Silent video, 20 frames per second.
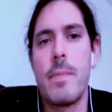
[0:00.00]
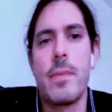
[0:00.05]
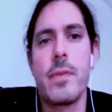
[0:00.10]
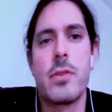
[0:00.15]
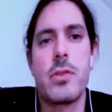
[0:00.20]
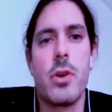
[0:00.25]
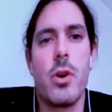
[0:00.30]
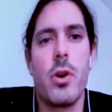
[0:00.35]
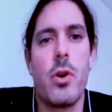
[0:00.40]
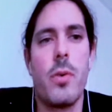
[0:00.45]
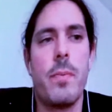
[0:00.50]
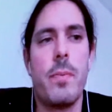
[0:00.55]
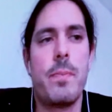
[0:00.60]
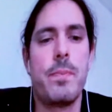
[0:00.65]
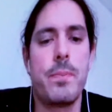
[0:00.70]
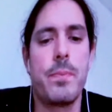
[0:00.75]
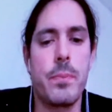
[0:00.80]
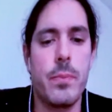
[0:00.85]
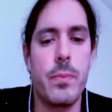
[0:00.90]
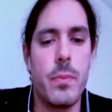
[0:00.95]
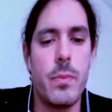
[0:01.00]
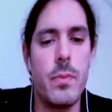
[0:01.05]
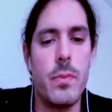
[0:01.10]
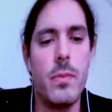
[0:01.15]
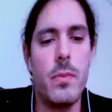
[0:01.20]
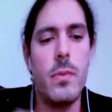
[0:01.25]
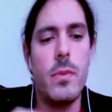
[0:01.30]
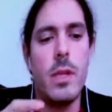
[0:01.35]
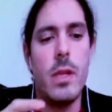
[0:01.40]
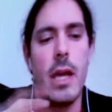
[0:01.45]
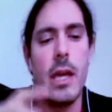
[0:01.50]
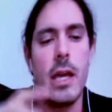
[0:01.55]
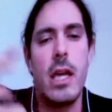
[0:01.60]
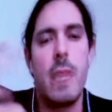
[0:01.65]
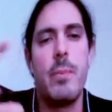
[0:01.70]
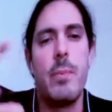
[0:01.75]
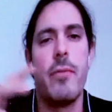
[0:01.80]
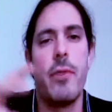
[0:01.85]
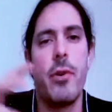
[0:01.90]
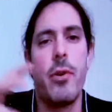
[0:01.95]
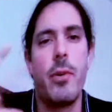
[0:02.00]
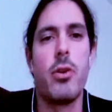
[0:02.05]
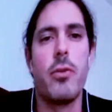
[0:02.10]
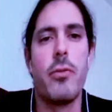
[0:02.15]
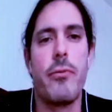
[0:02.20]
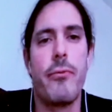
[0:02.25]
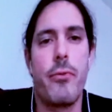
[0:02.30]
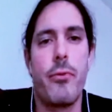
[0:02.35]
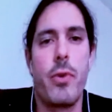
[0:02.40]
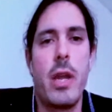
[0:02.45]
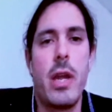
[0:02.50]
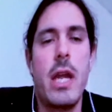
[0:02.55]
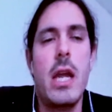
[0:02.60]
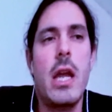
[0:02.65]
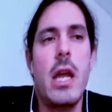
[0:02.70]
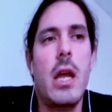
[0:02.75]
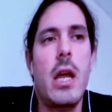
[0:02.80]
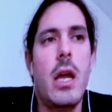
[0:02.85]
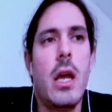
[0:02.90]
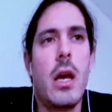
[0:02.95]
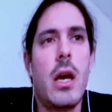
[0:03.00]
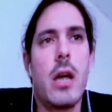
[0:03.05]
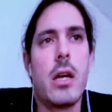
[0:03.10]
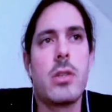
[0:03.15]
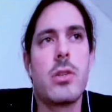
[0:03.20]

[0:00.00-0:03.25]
So I keep it very political free.